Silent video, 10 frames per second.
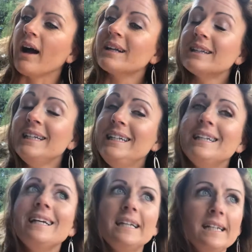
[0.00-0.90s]

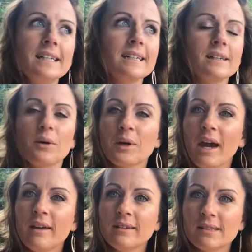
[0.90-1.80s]
Clean eating,
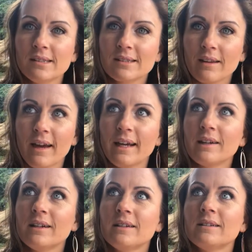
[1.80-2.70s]
okay? This is like,
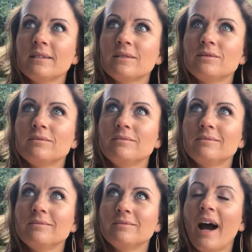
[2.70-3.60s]

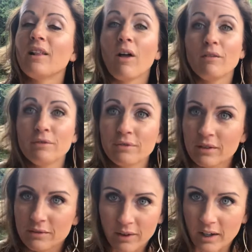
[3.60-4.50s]
I love
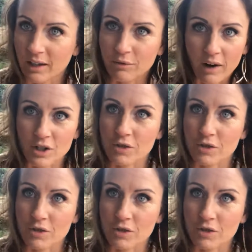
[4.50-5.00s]
fucking French